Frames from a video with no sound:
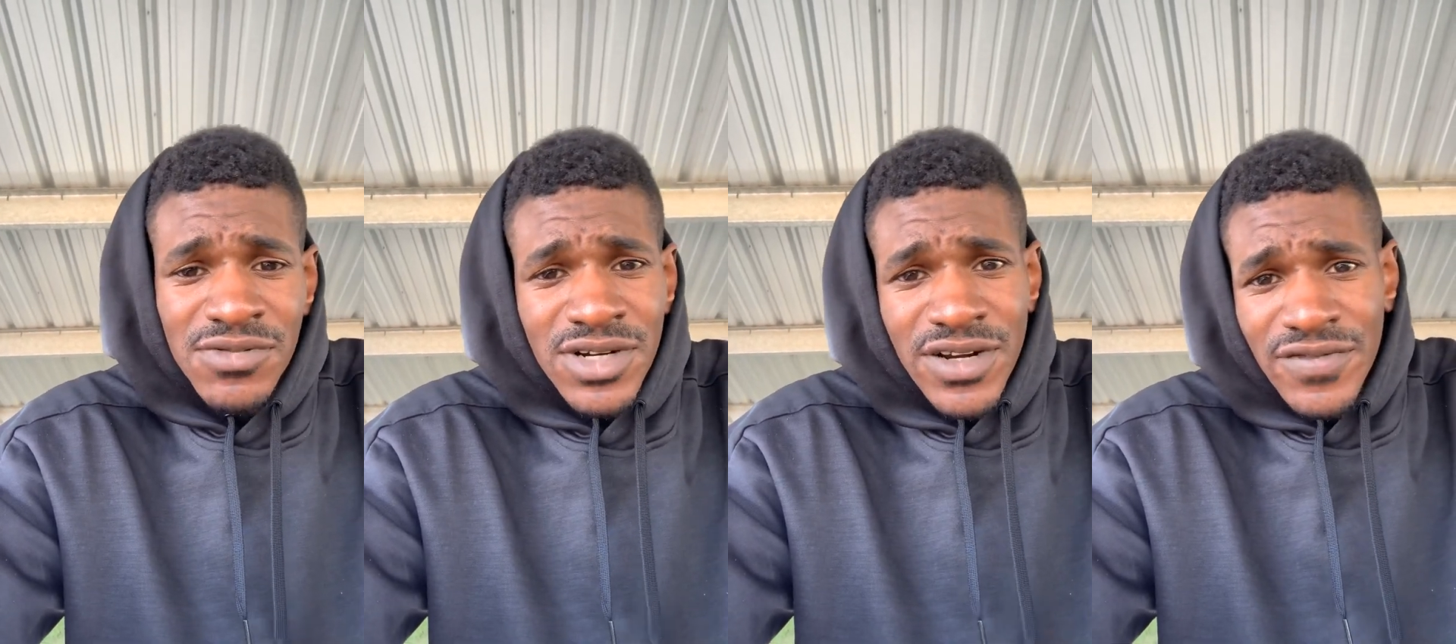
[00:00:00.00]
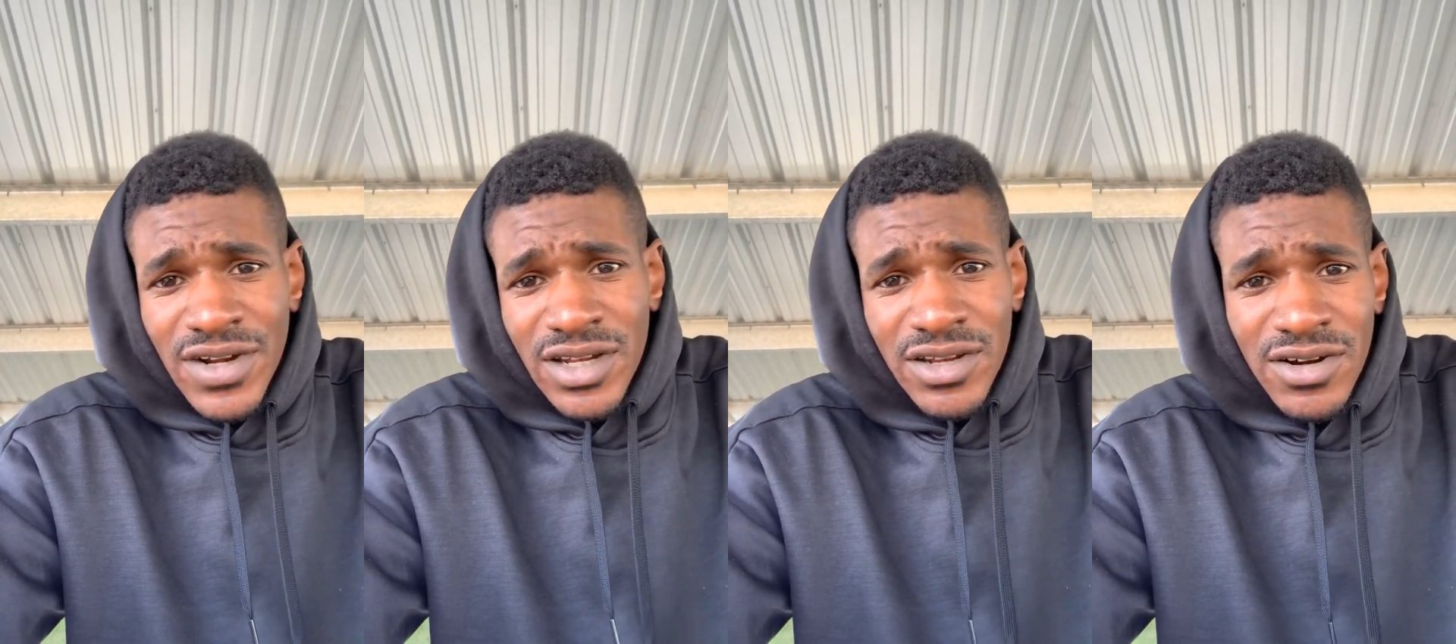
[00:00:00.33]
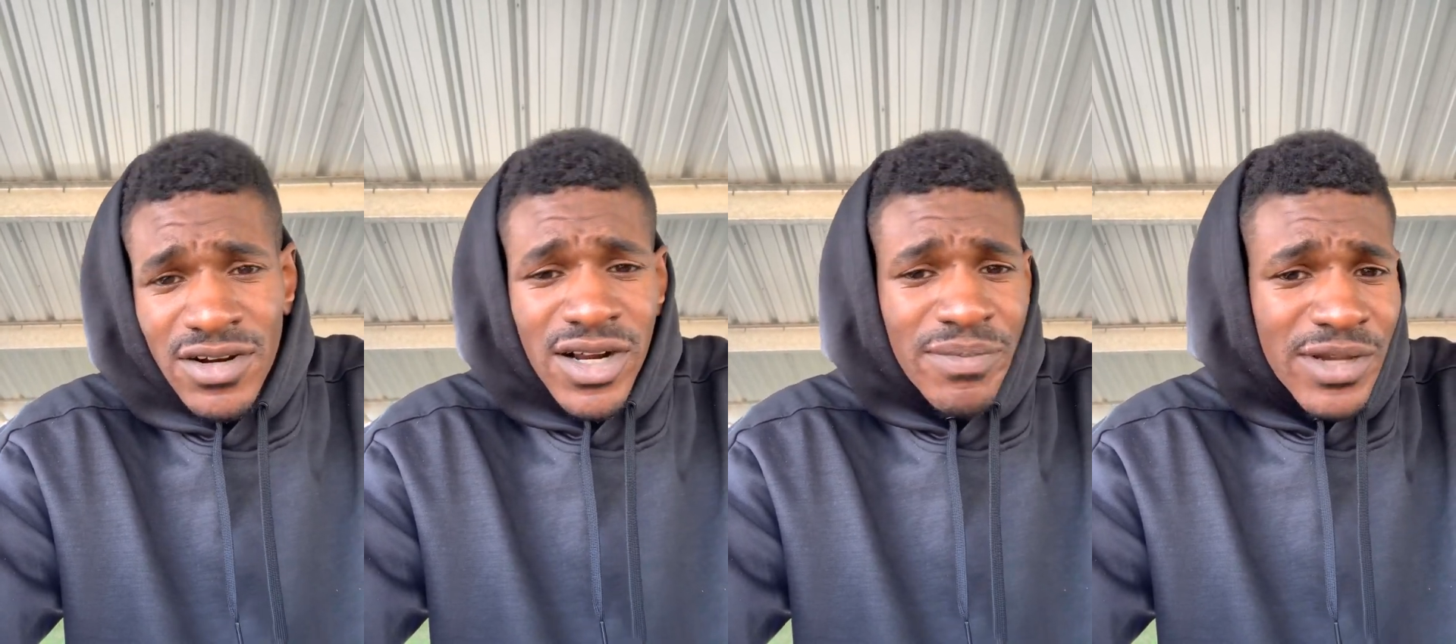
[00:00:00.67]
Whatever I
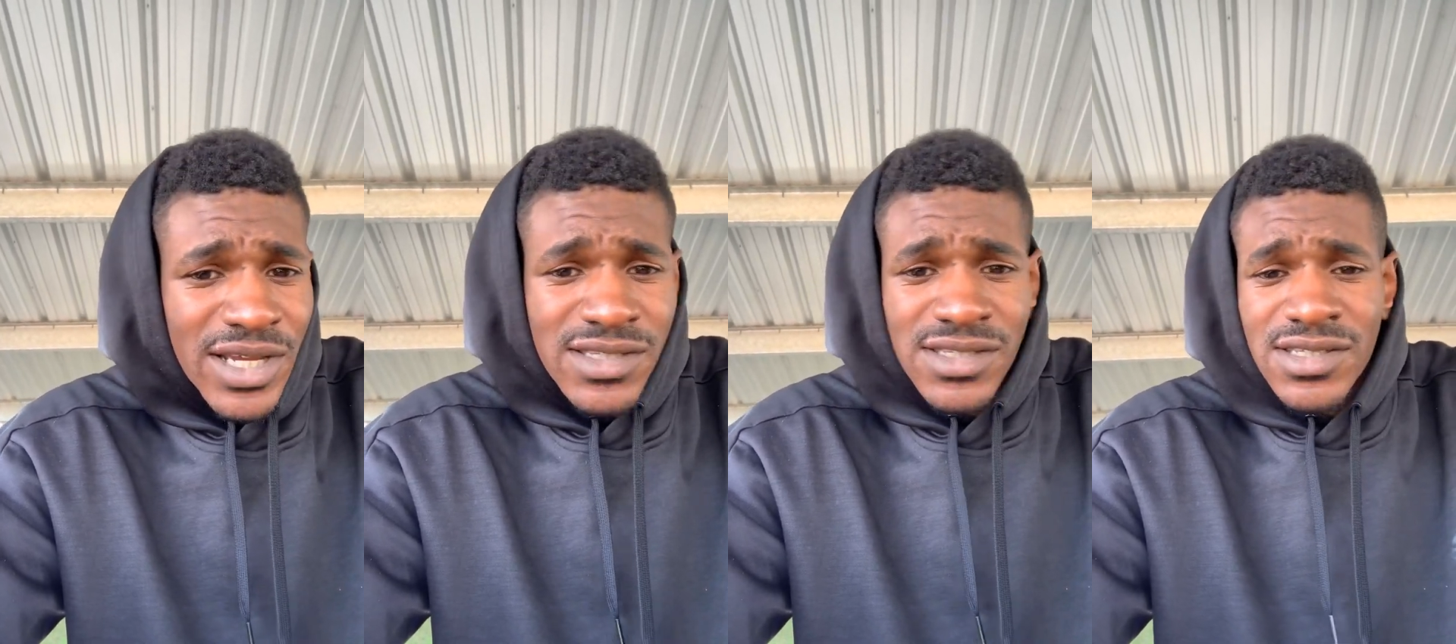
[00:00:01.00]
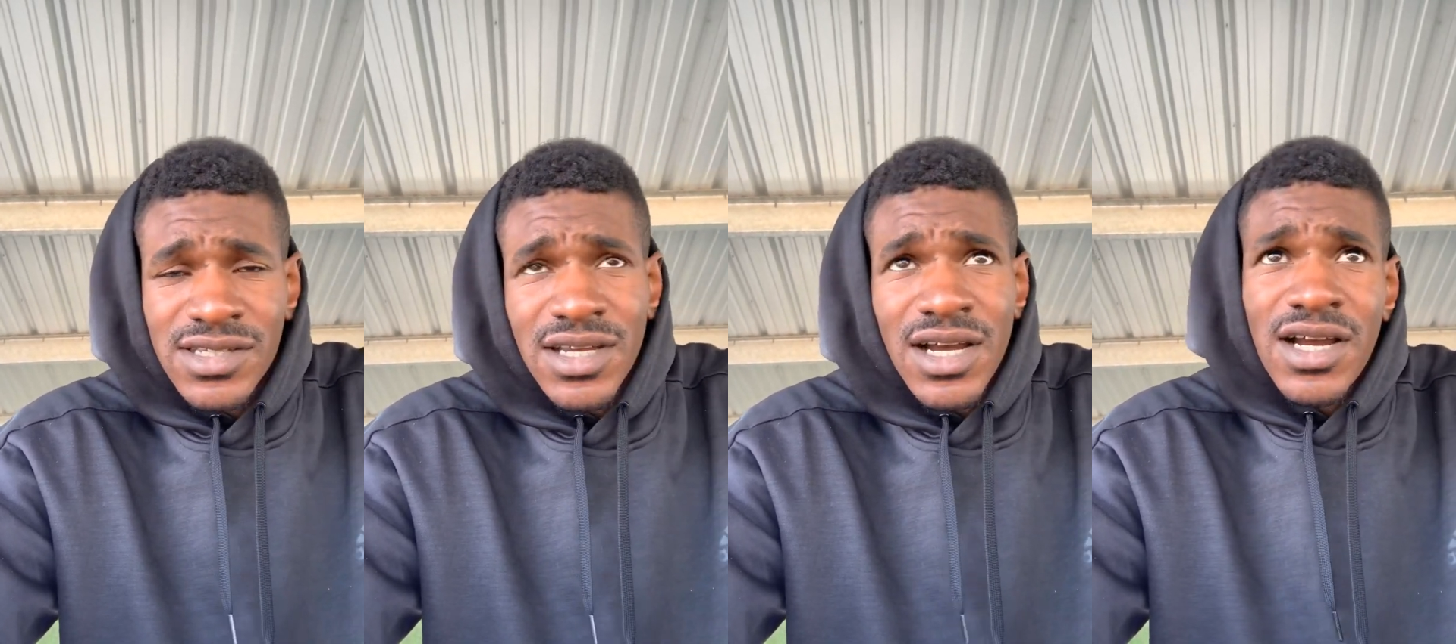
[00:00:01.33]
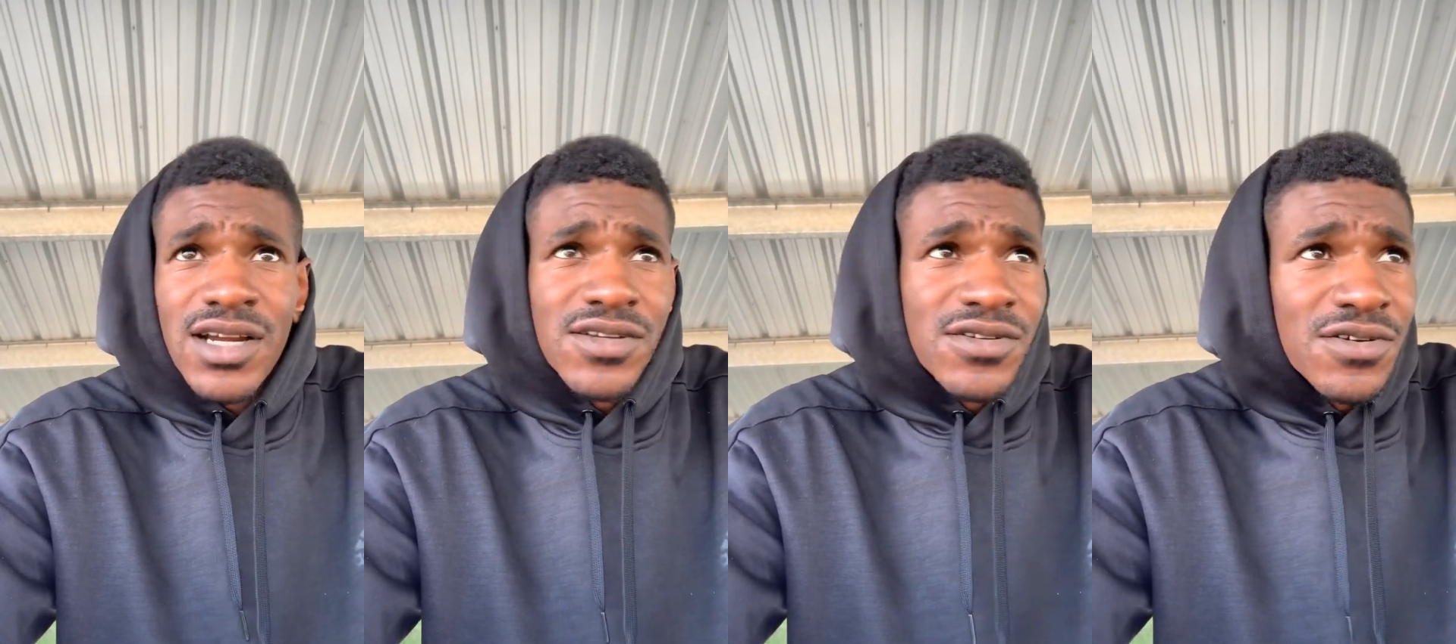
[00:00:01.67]
learn, I'll pass it to
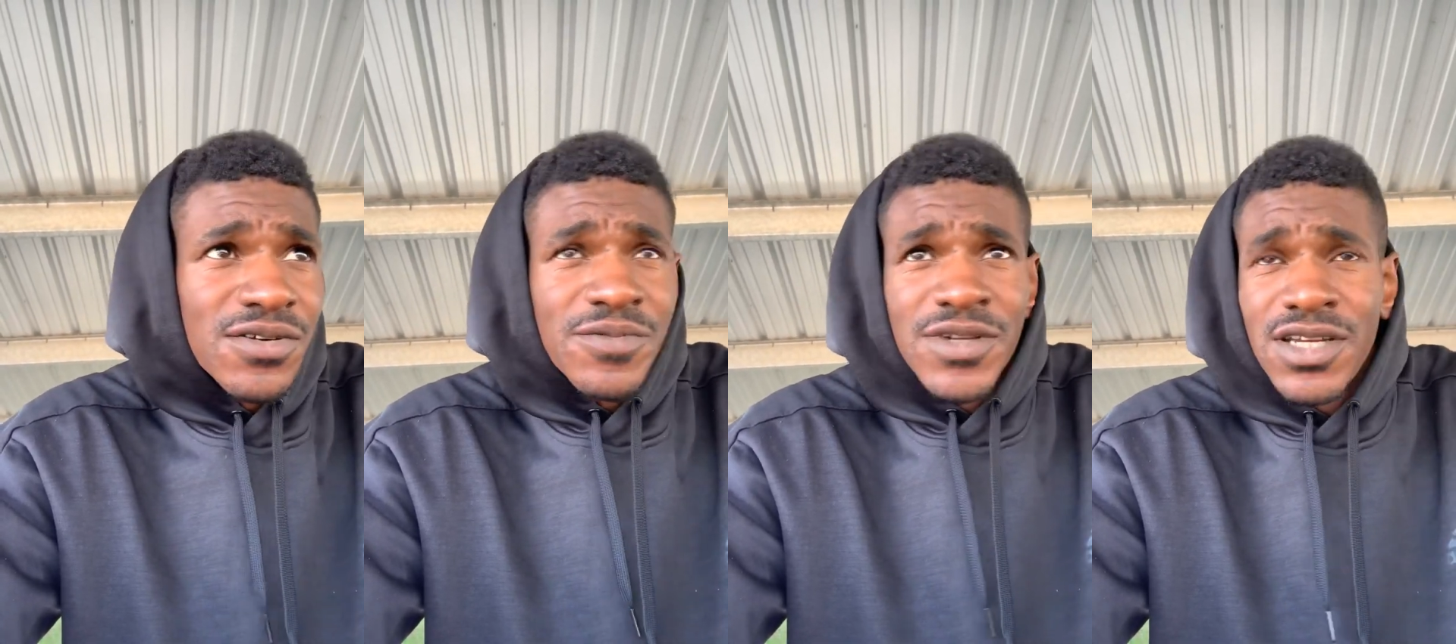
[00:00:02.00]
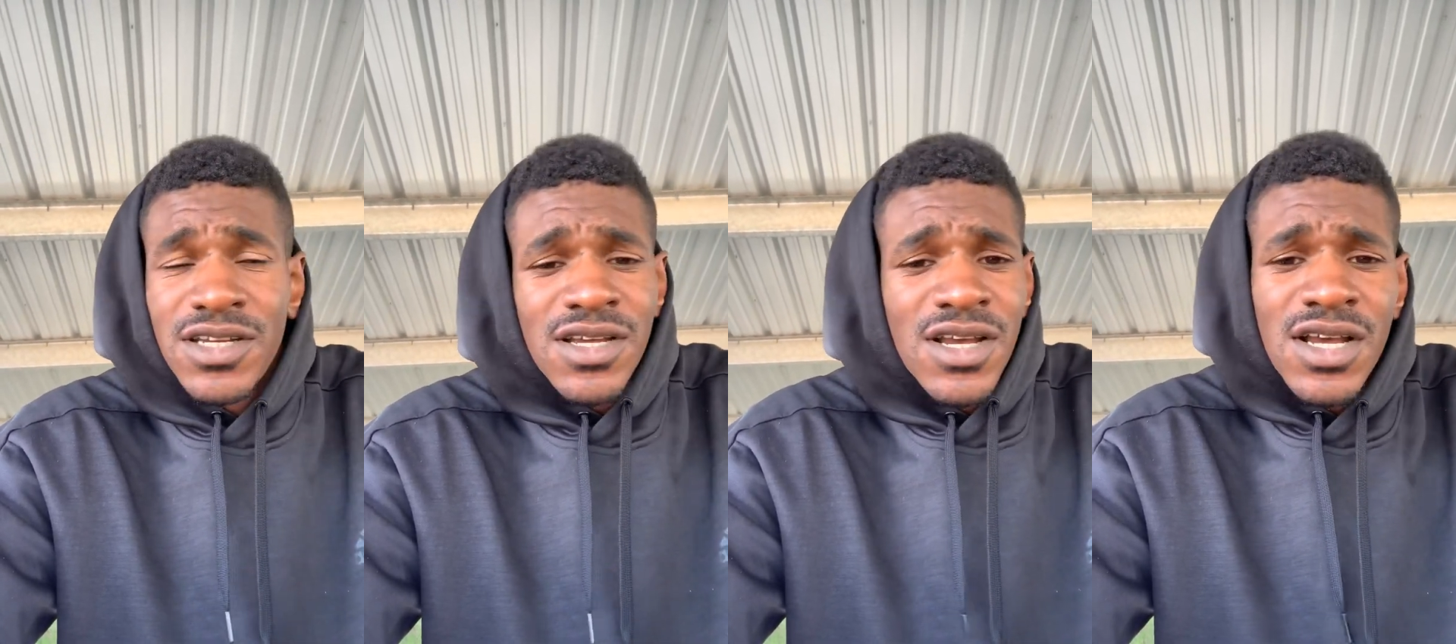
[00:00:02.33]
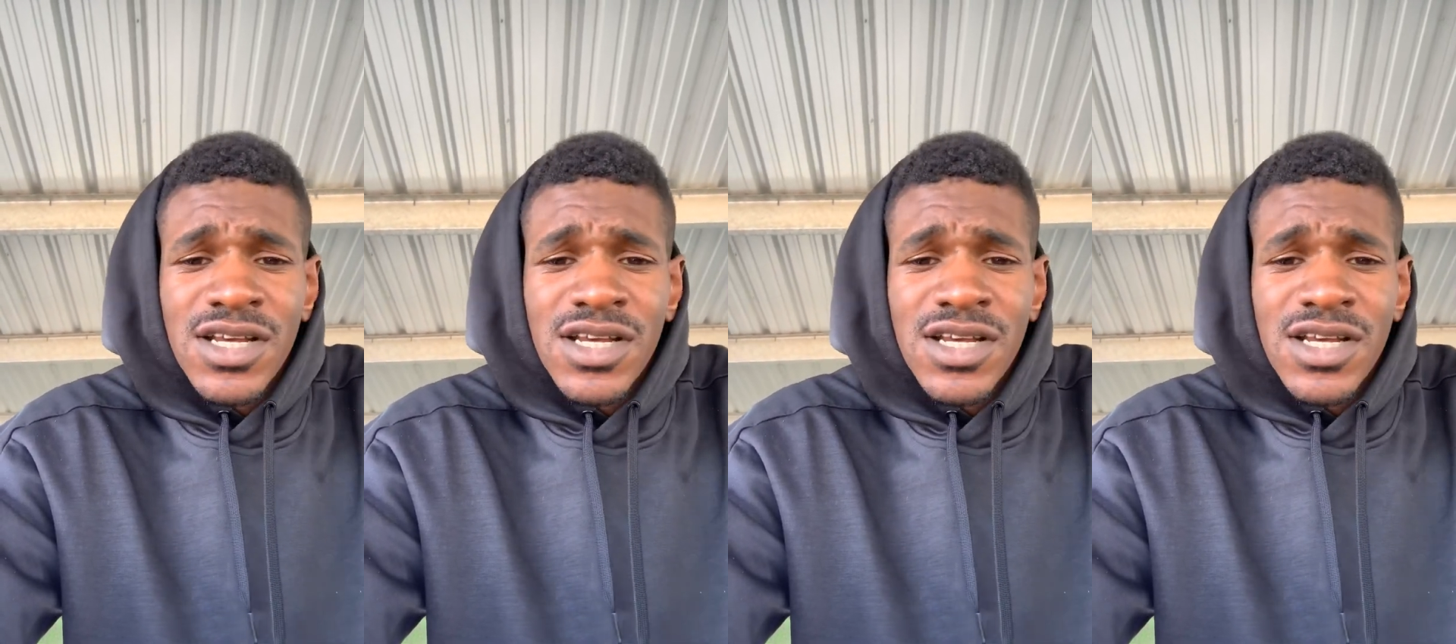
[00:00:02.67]
y'all. You know what I mean?